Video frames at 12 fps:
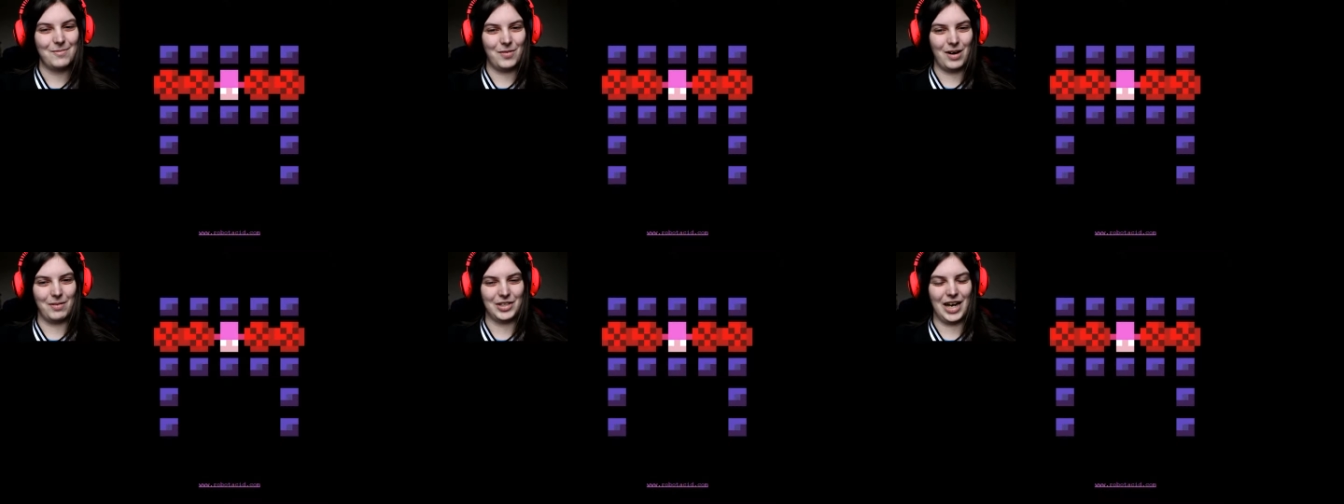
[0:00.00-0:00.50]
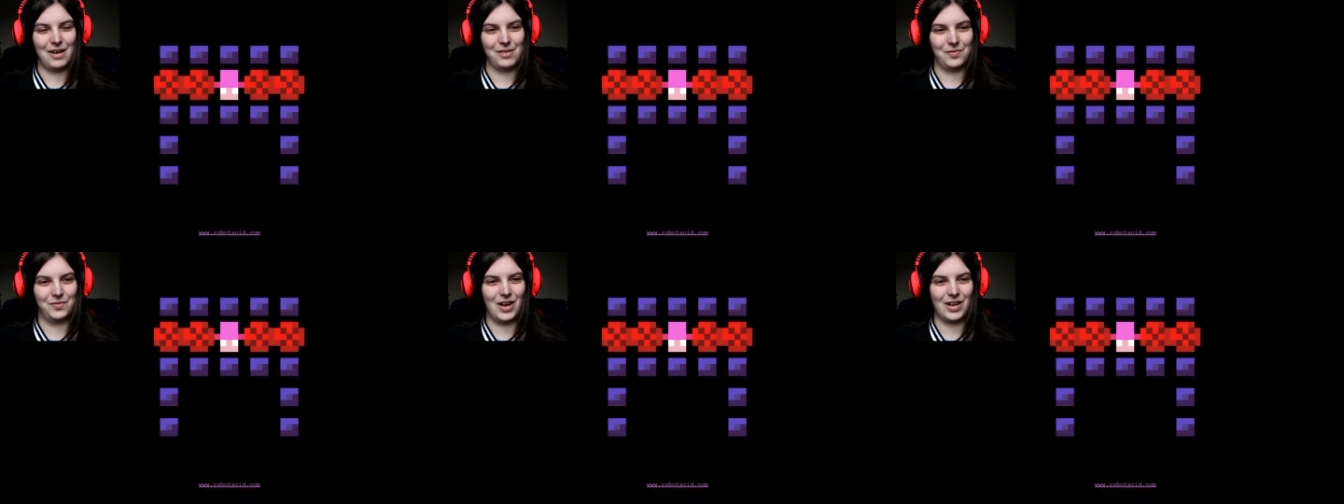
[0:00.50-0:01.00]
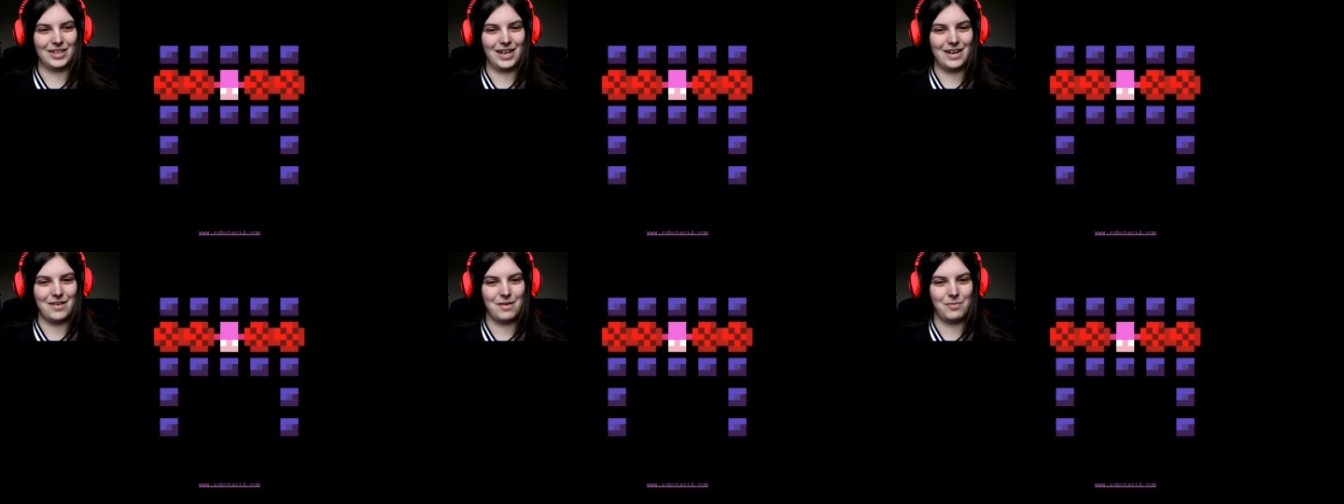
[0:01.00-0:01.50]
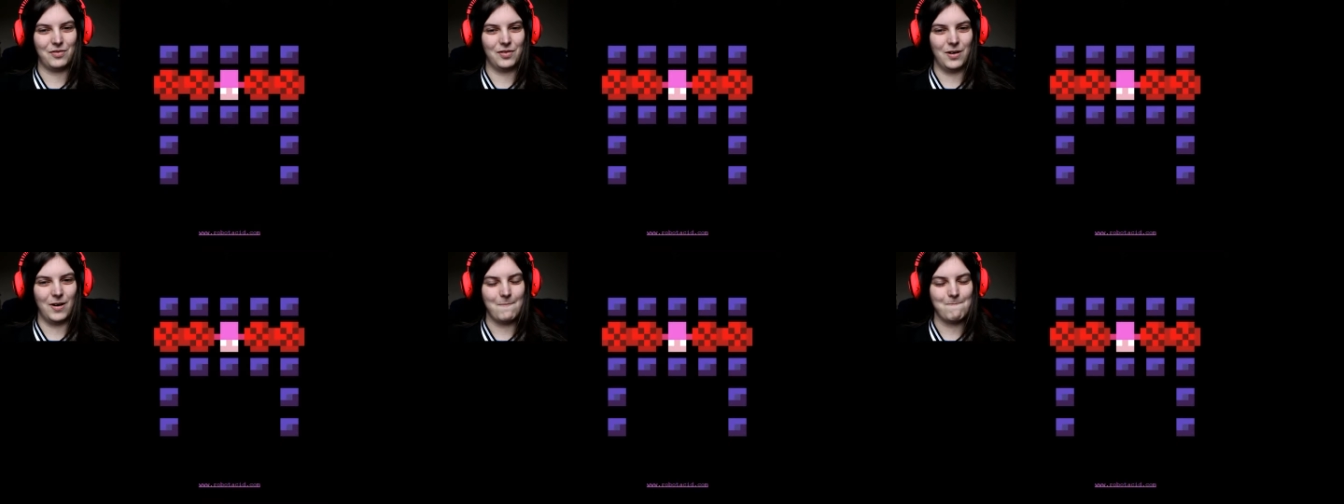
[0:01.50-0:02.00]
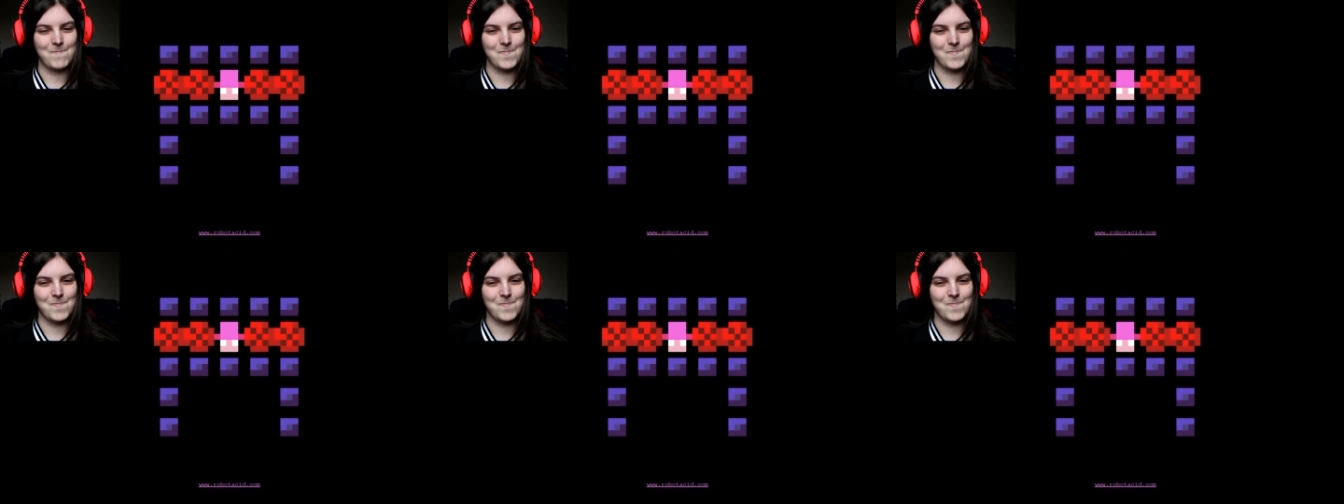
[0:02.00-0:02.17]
Pretty much. How the fuck did I do it before?